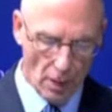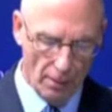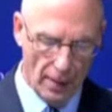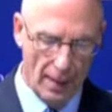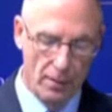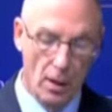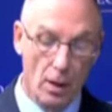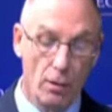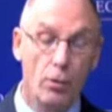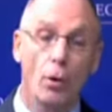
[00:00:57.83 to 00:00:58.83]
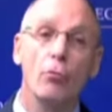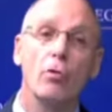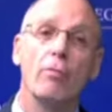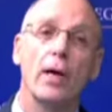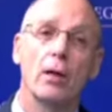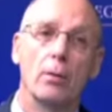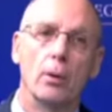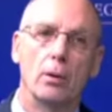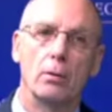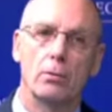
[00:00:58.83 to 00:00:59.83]
that those
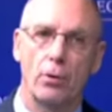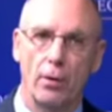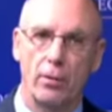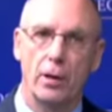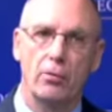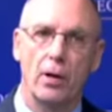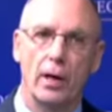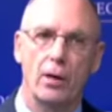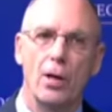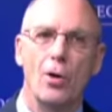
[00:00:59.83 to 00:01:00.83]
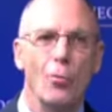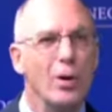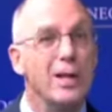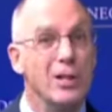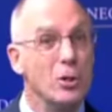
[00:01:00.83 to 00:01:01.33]
available to the think tank really get